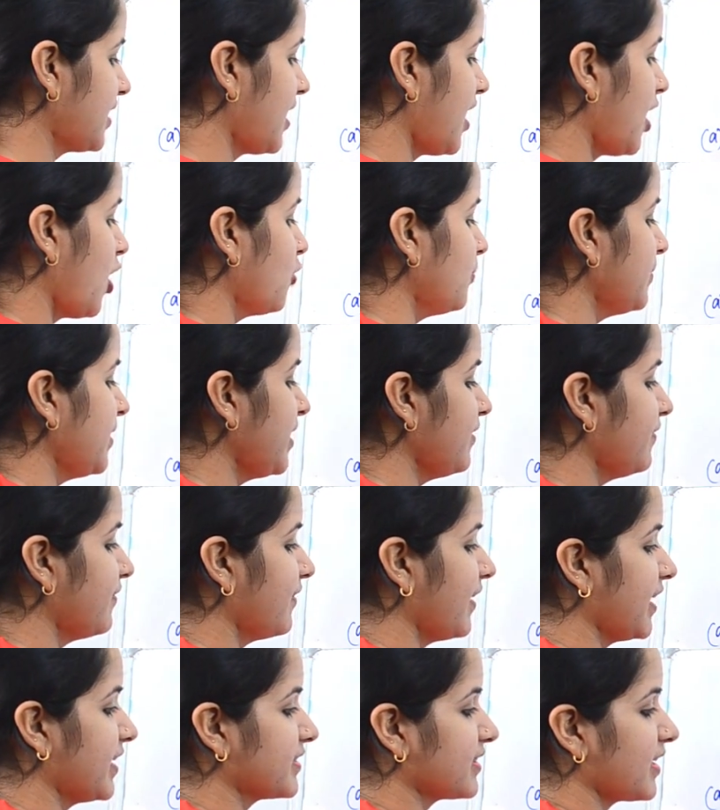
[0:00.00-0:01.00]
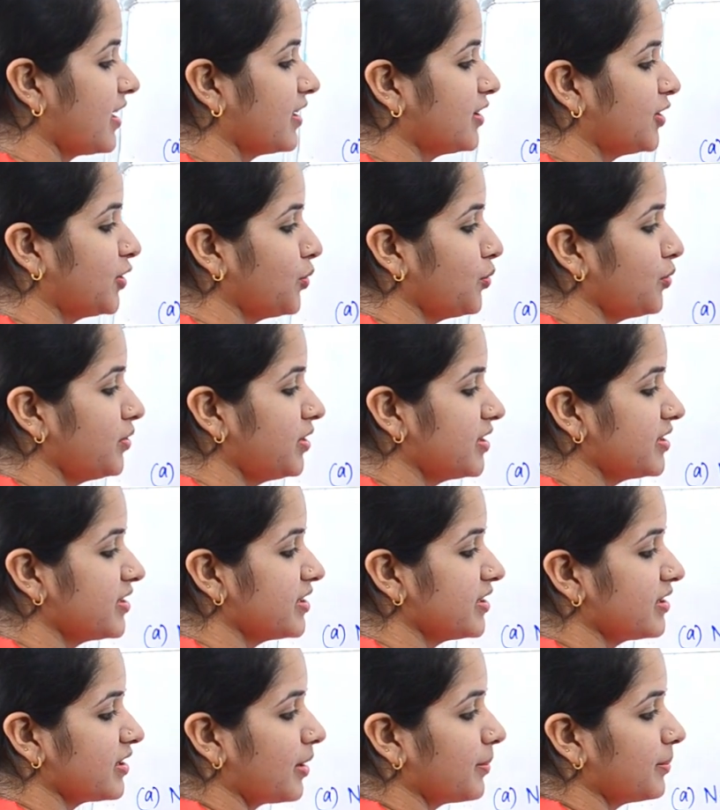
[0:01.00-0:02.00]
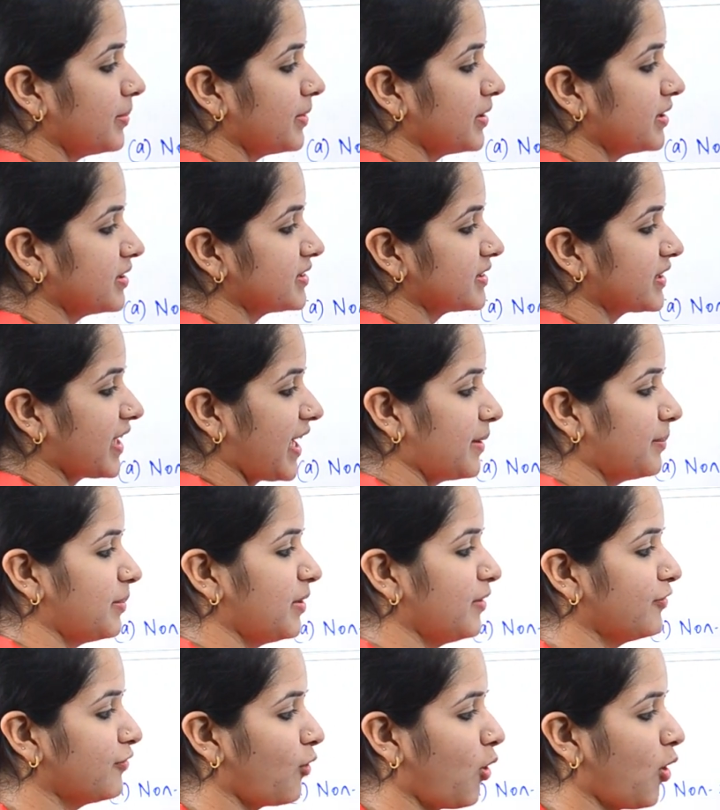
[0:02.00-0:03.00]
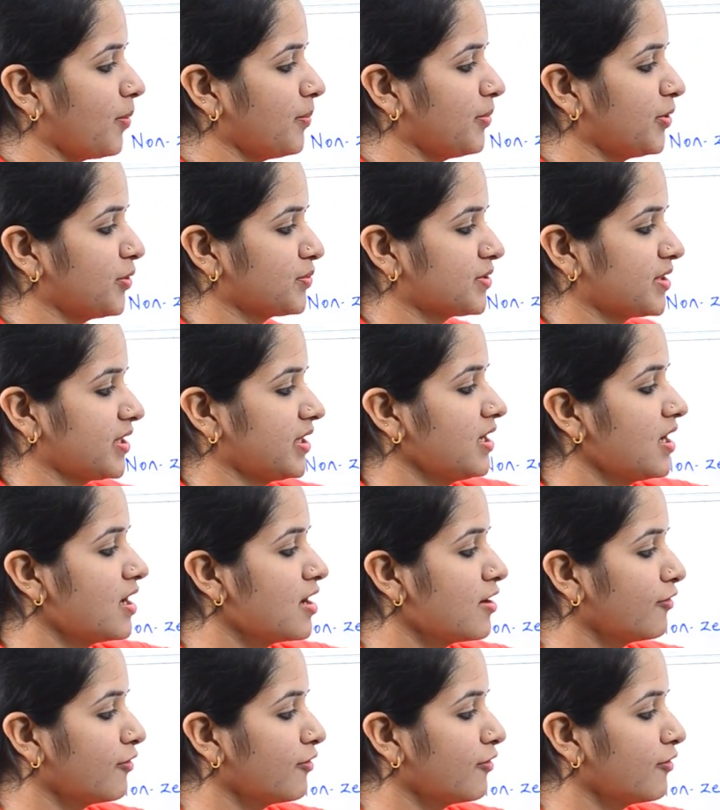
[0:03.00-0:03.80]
how many ways a two-digit numbers can be formed using